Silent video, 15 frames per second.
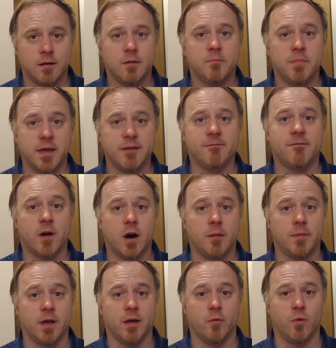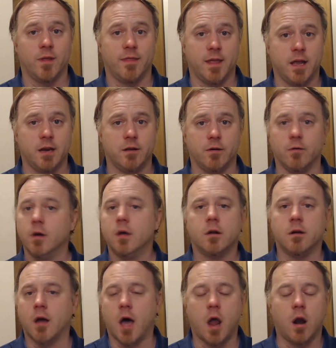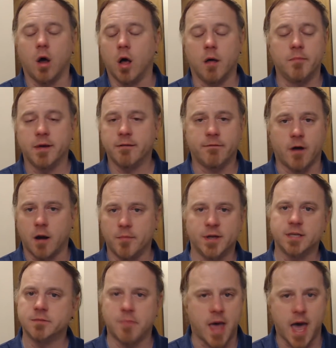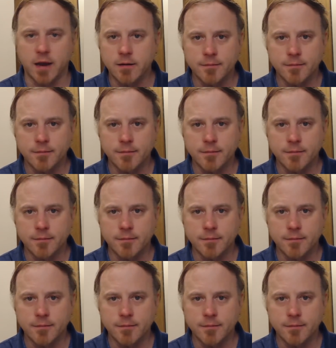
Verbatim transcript: big pharma and what they do. Not all big pharma is bad,